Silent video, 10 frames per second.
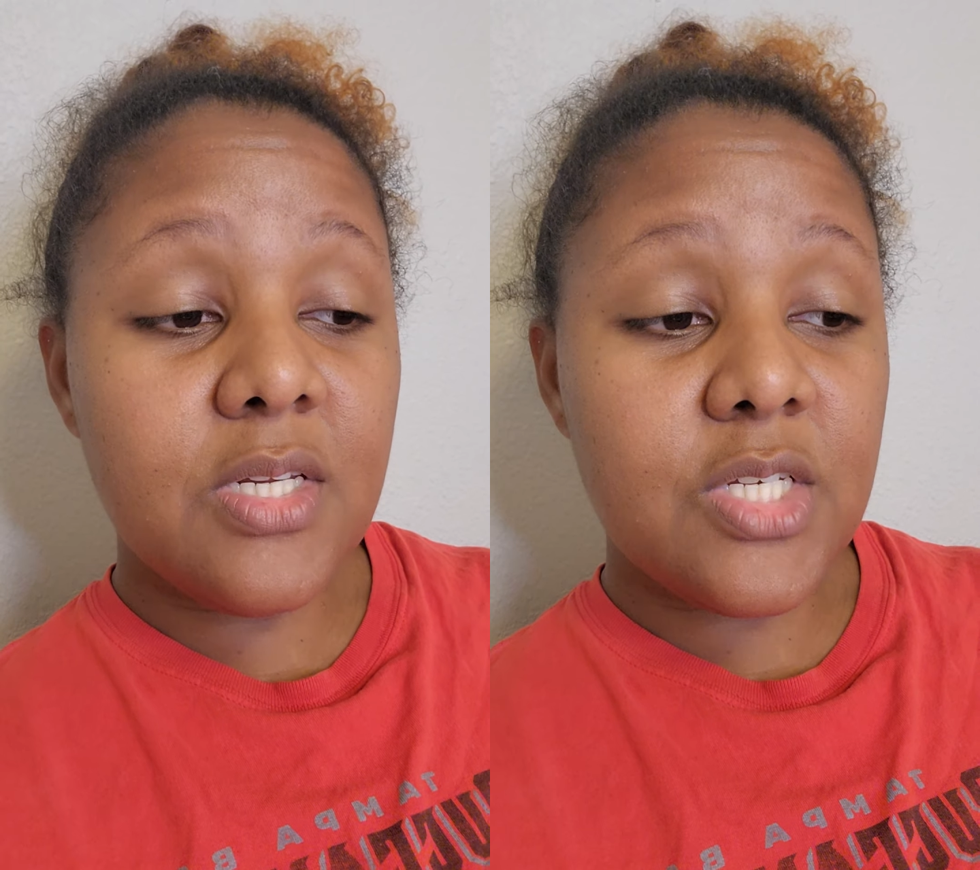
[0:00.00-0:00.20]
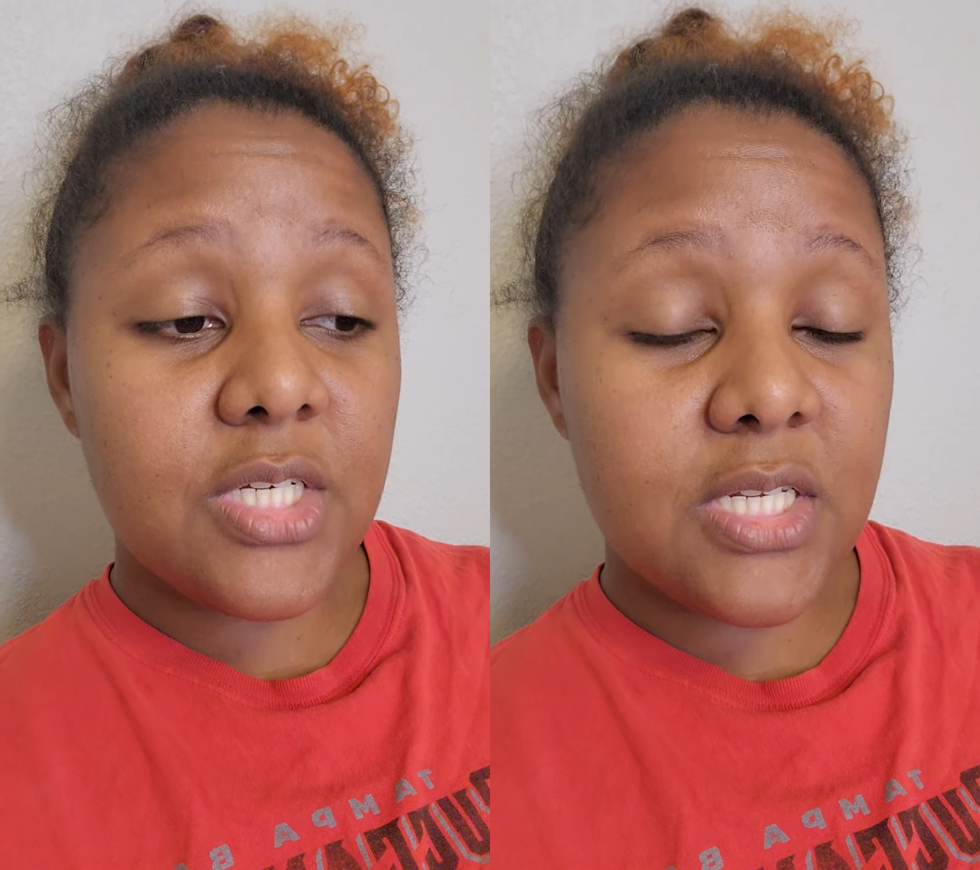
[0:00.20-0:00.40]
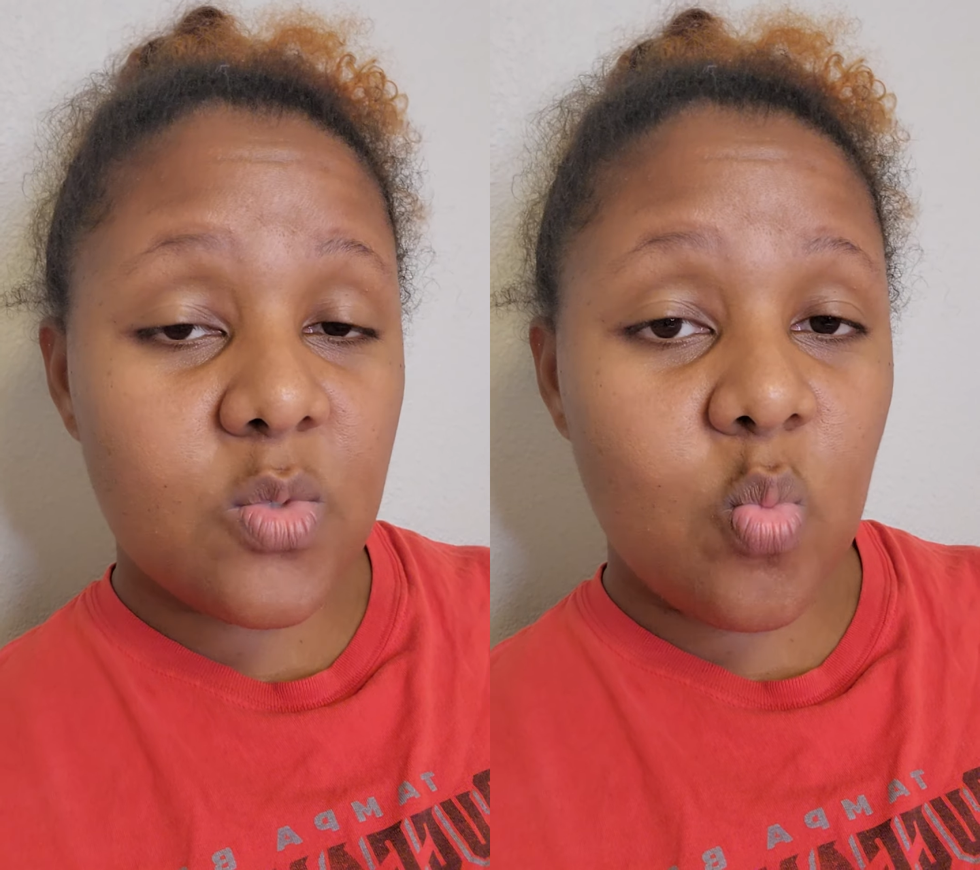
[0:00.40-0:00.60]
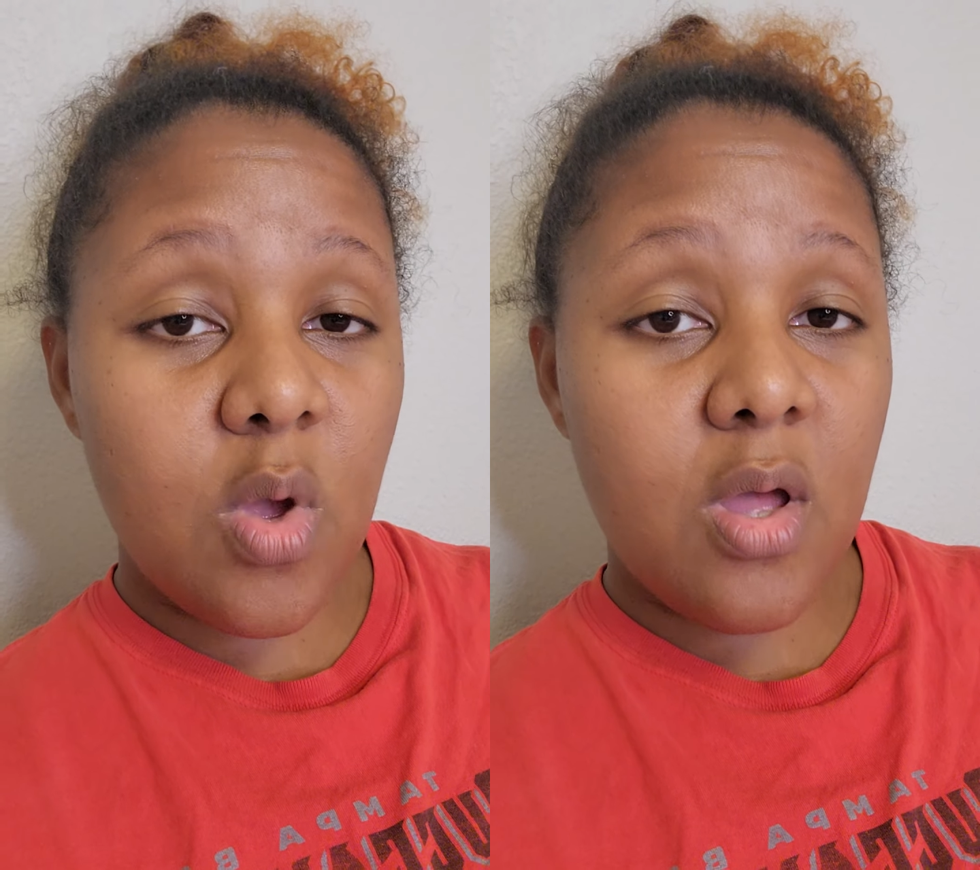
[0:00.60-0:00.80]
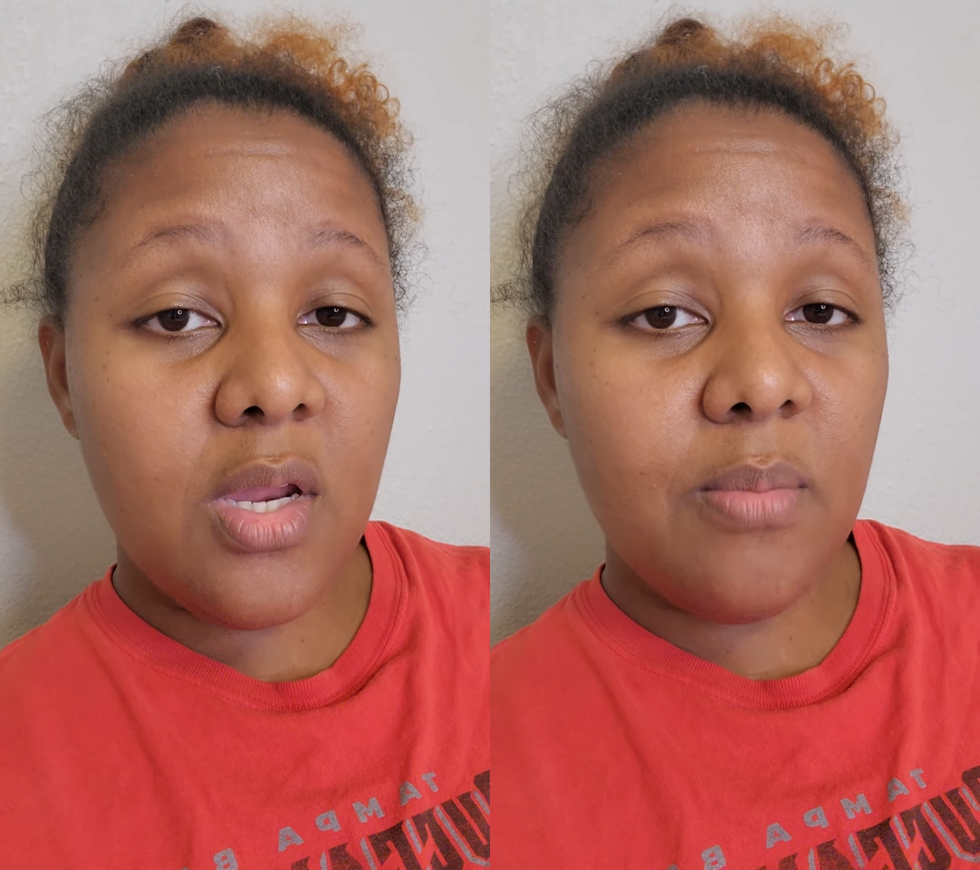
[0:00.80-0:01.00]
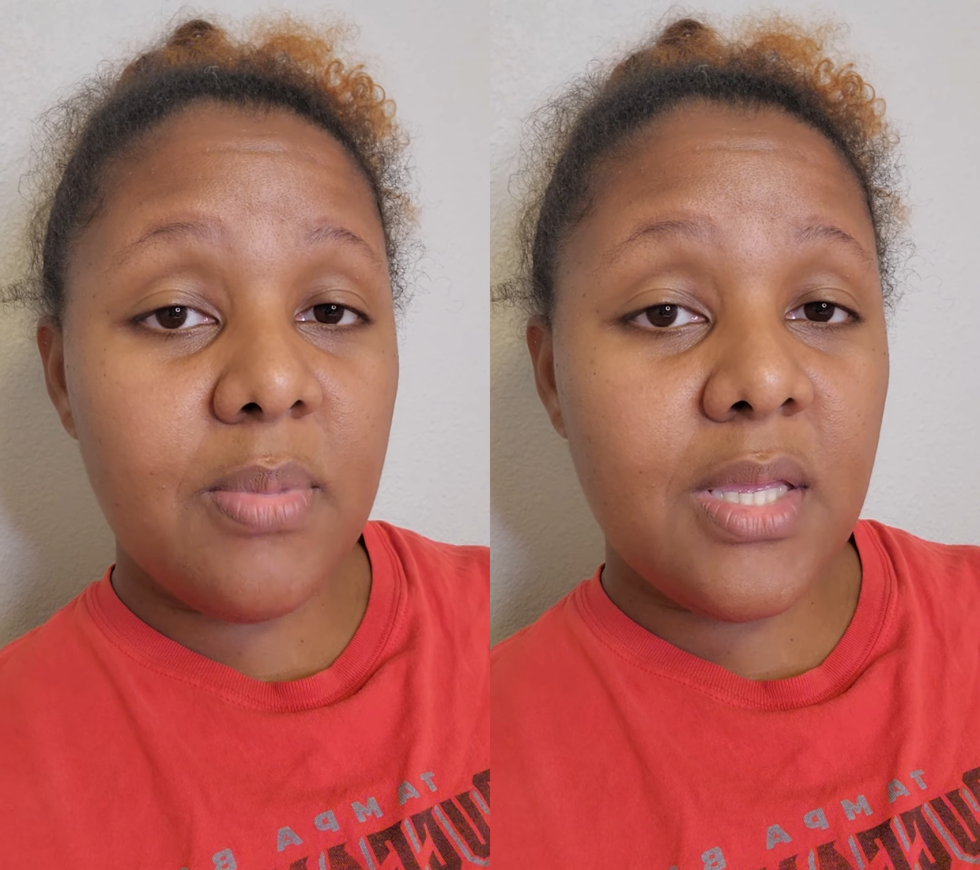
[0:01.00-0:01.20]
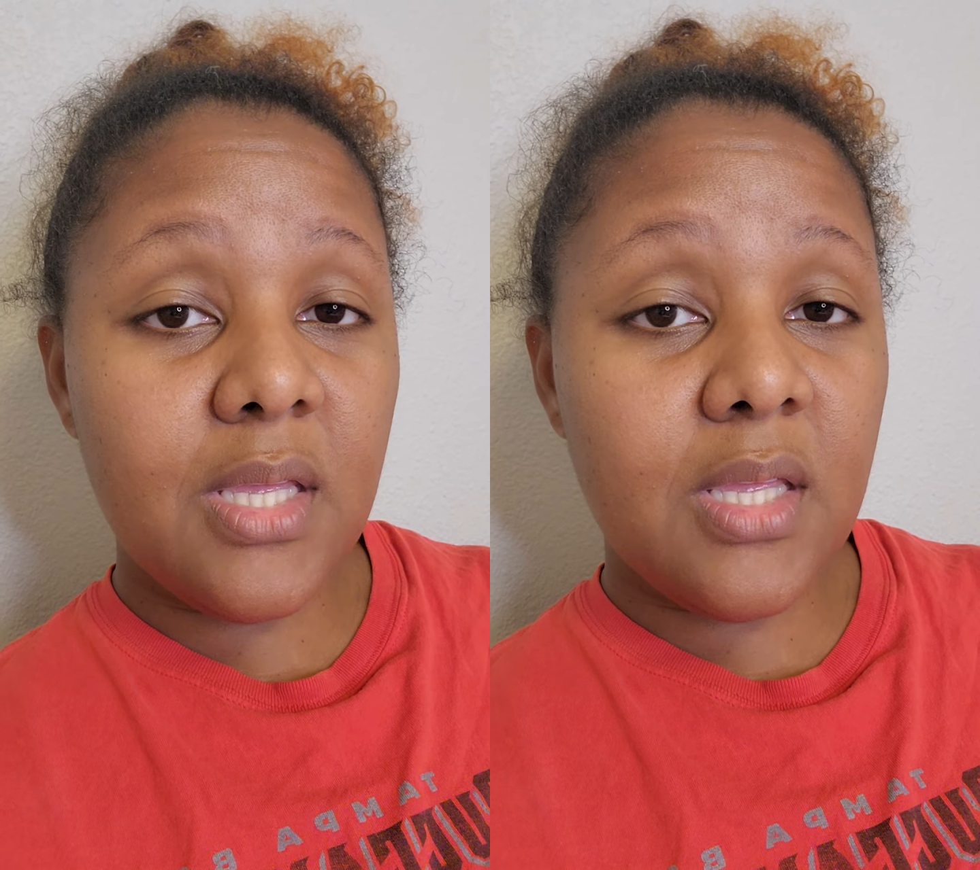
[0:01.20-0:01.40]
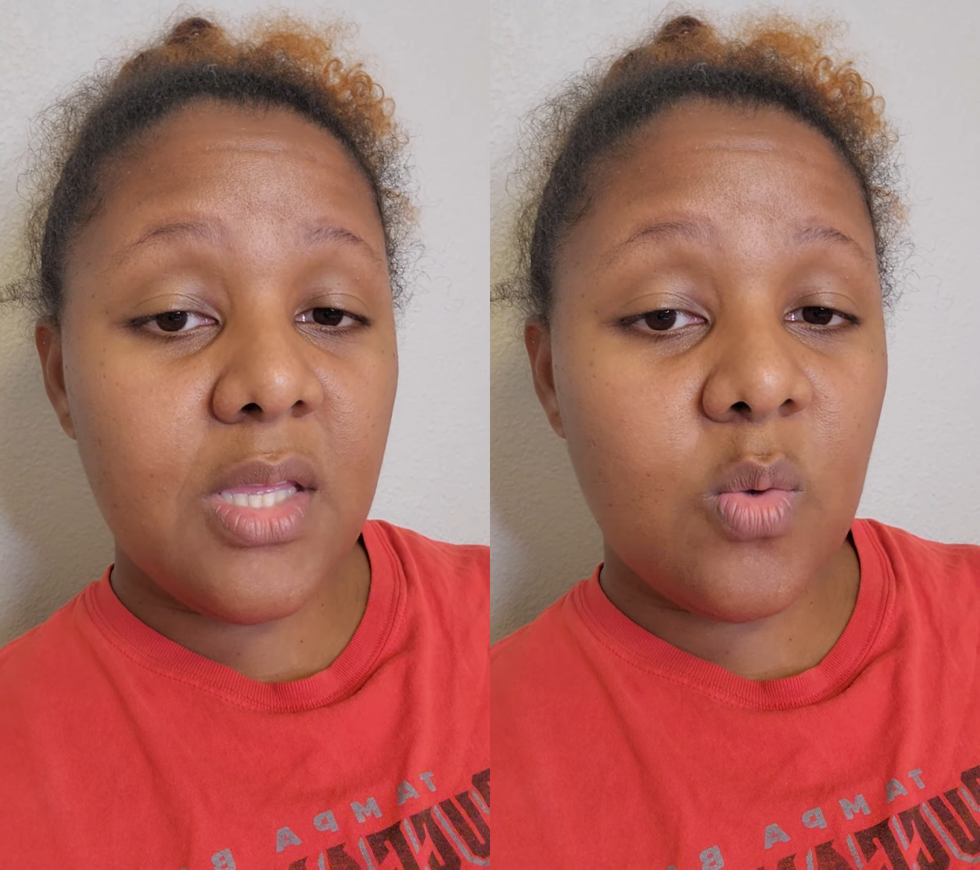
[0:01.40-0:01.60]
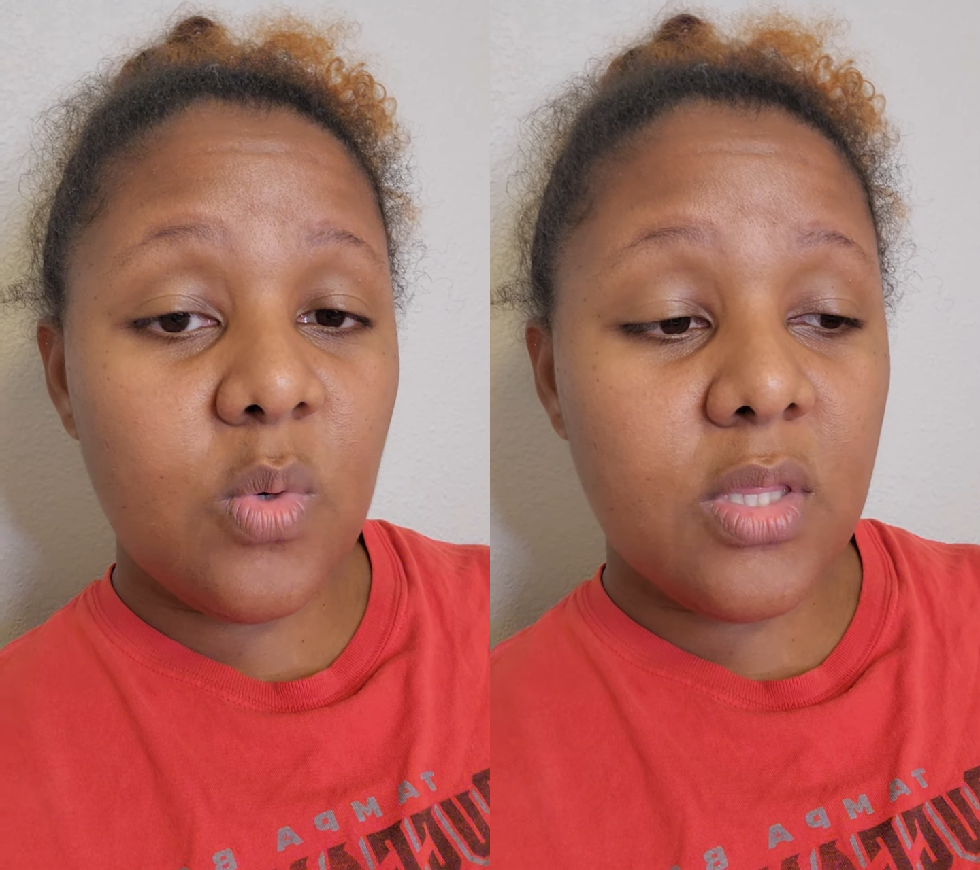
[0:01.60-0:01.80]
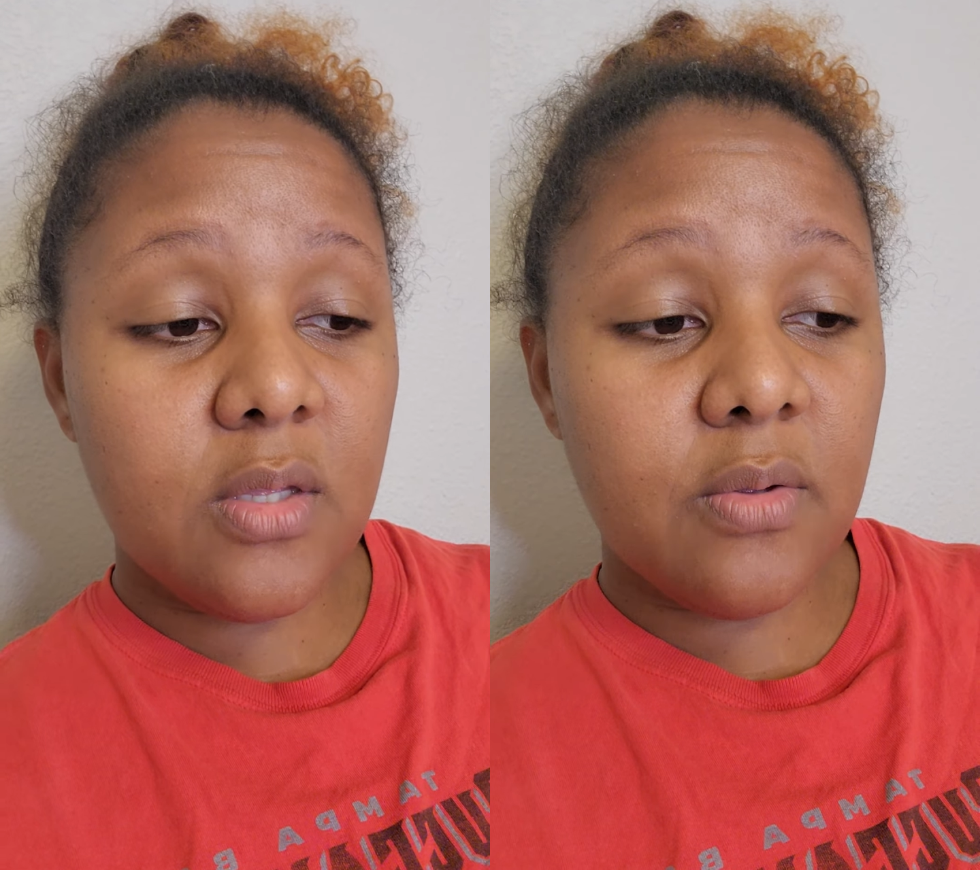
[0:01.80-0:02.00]
Just want to be
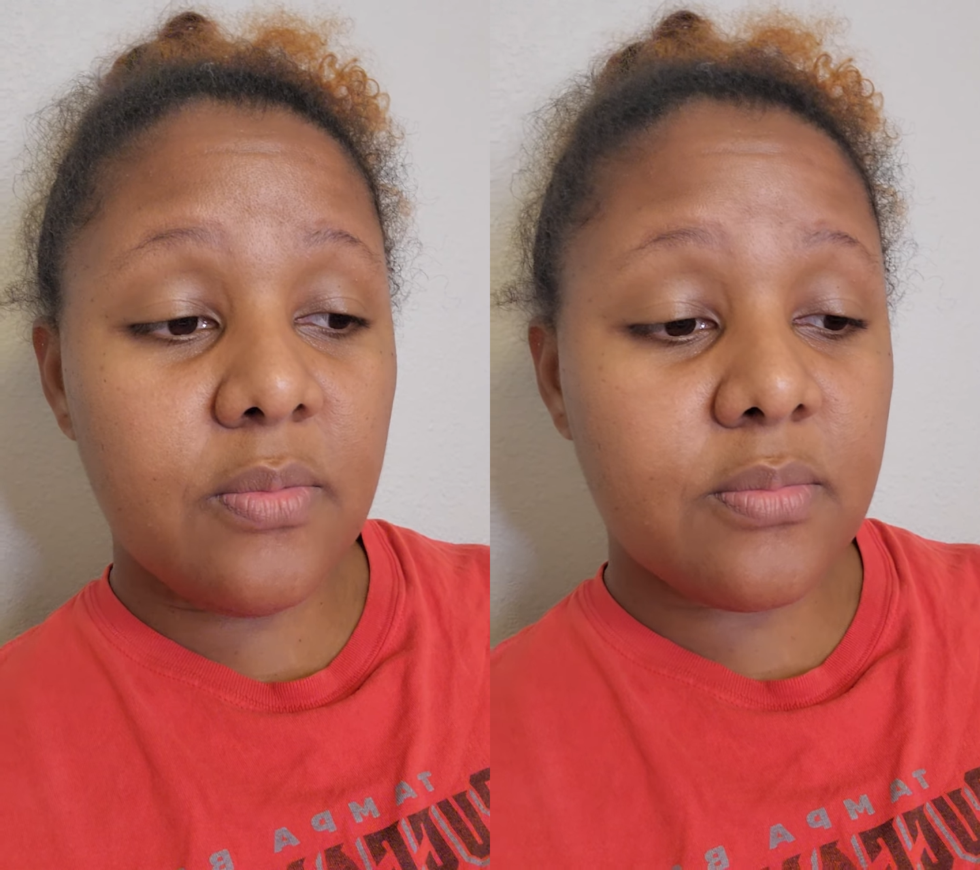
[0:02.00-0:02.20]
with you.